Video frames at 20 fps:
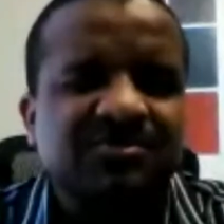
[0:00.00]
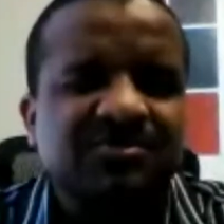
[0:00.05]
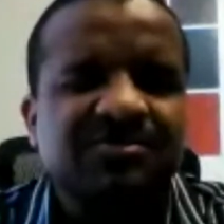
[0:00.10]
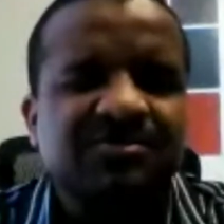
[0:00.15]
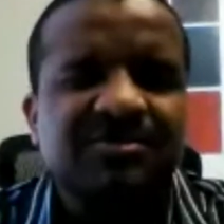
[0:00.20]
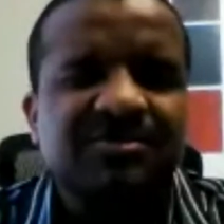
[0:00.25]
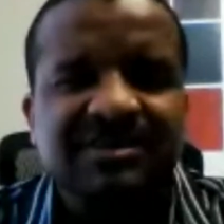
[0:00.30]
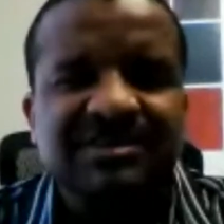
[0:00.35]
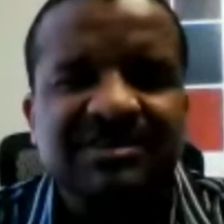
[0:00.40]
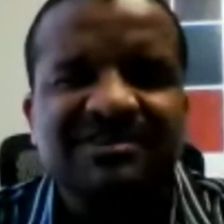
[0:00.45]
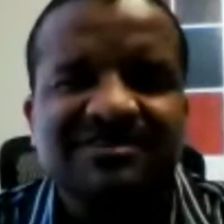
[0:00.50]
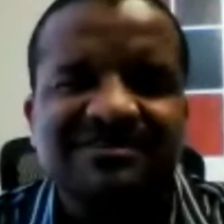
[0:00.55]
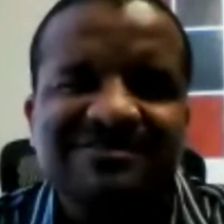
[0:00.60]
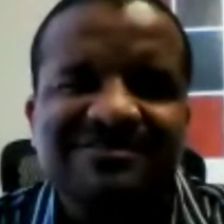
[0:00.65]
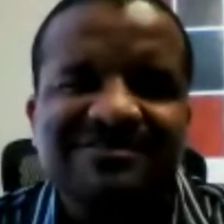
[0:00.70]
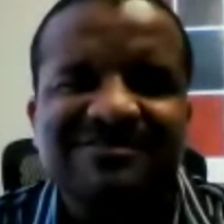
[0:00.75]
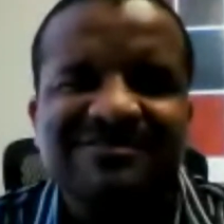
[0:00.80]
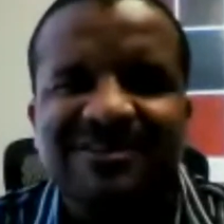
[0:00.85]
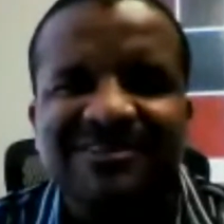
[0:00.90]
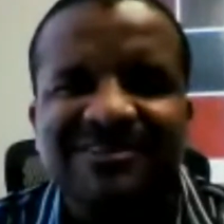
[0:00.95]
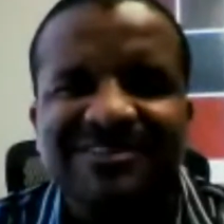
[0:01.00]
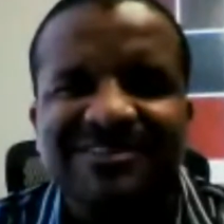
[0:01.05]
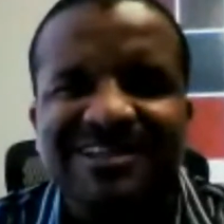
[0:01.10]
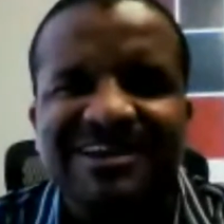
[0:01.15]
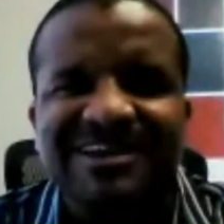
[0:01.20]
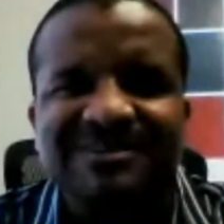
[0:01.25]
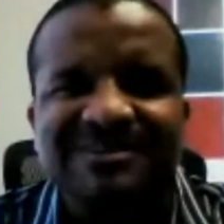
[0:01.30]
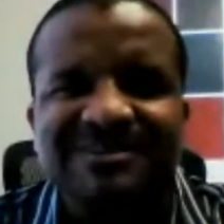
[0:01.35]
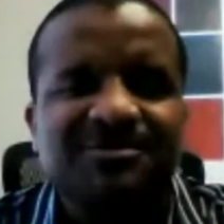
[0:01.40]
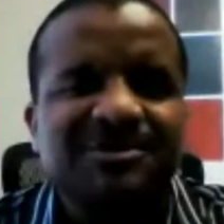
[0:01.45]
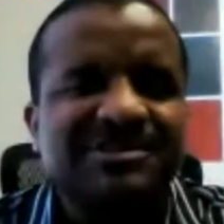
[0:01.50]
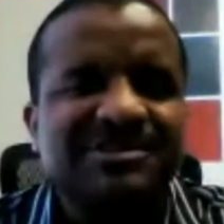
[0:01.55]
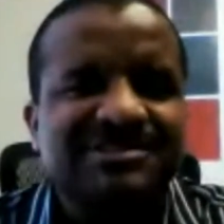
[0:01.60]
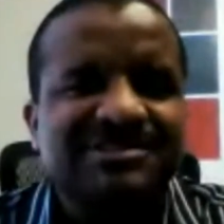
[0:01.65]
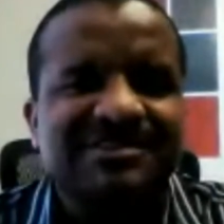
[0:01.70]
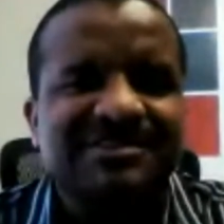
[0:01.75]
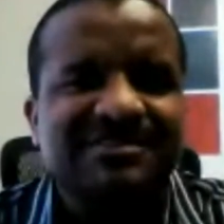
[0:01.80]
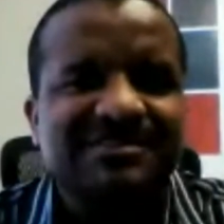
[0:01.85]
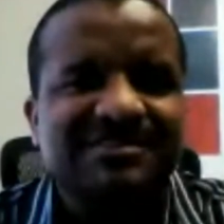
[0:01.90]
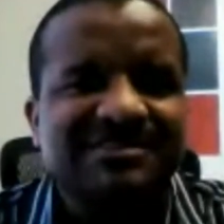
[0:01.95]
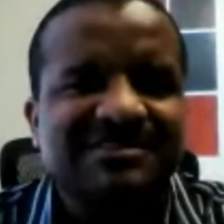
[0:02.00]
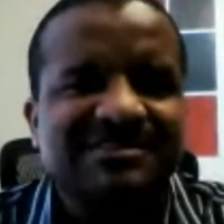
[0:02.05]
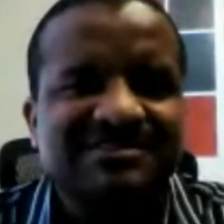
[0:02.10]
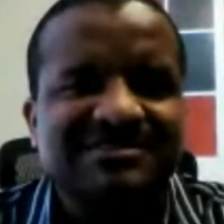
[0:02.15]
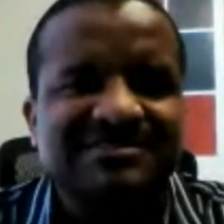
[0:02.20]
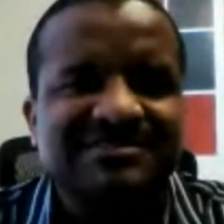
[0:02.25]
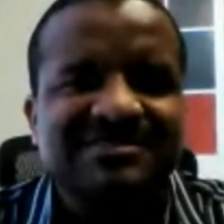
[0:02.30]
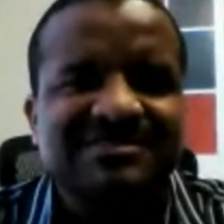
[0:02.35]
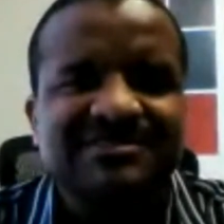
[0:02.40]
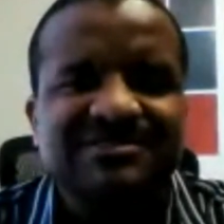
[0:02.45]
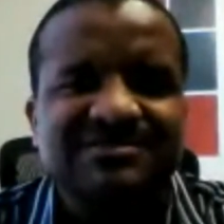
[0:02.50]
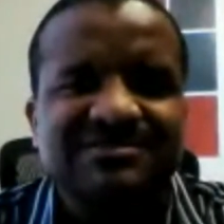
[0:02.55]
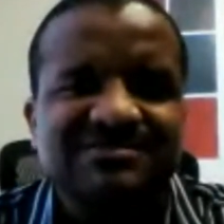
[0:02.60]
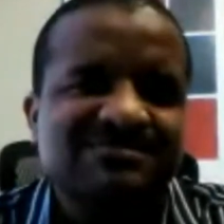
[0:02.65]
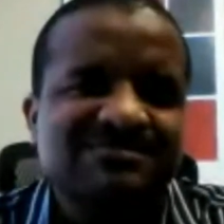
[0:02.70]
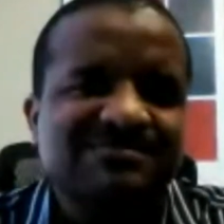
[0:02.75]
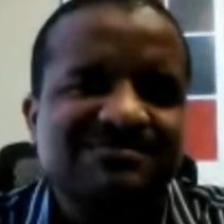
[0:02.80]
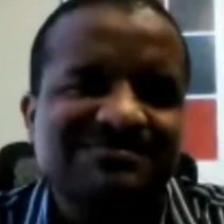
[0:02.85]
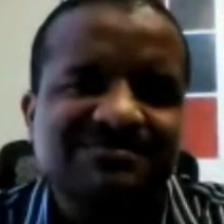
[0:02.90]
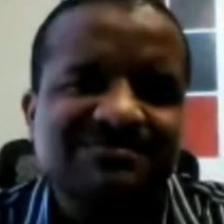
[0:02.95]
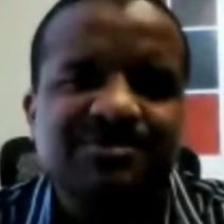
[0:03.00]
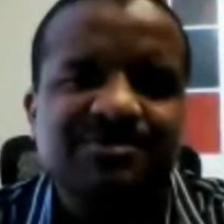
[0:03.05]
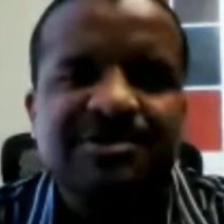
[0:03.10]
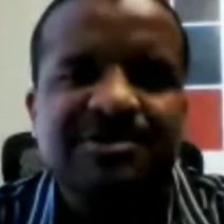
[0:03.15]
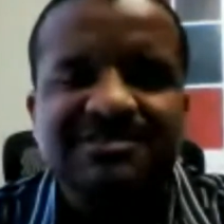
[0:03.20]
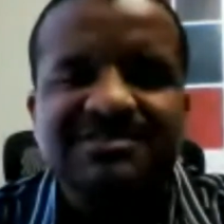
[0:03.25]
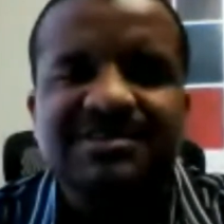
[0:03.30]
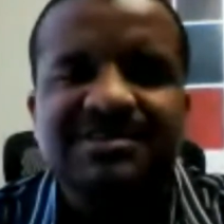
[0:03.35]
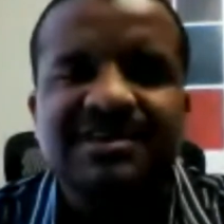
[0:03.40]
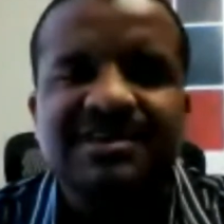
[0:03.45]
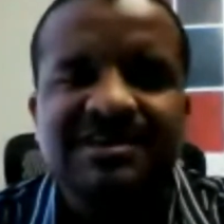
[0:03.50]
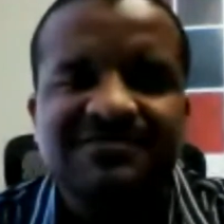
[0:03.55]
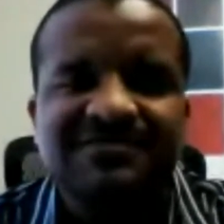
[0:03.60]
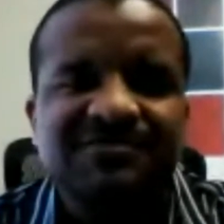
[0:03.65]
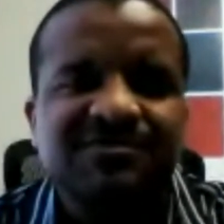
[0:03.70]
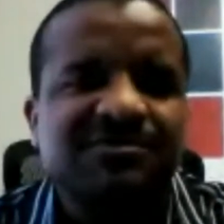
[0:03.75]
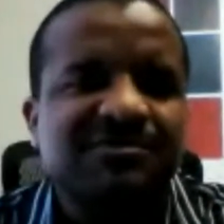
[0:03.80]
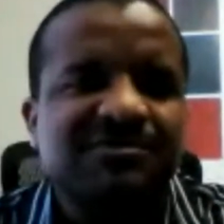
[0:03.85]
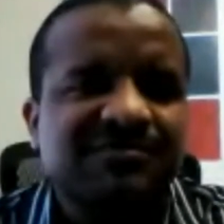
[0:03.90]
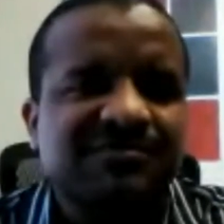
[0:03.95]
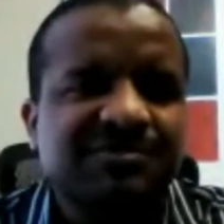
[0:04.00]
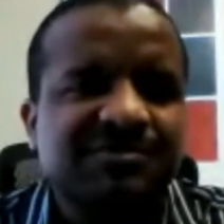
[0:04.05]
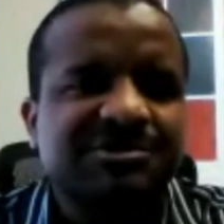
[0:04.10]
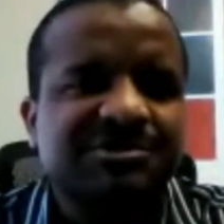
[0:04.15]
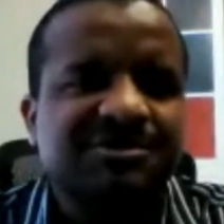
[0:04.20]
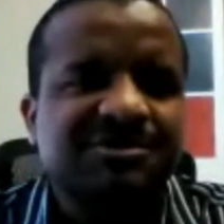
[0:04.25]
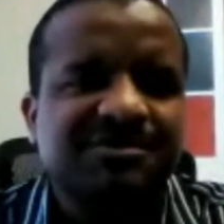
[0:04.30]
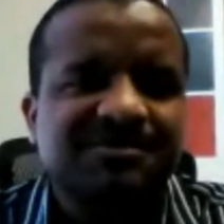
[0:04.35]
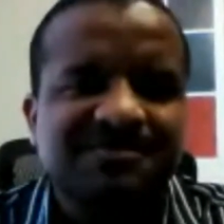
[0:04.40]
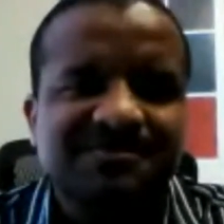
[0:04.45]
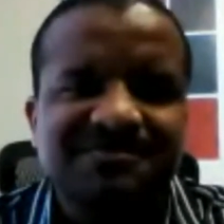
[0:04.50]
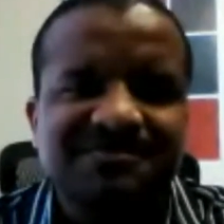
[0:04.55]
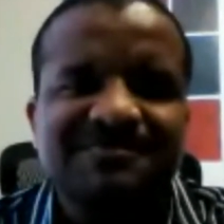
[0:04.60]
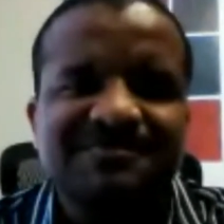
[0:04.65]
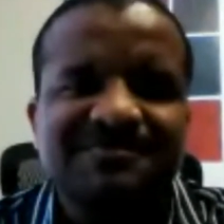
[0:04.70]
do think online retail is where it's at for the future.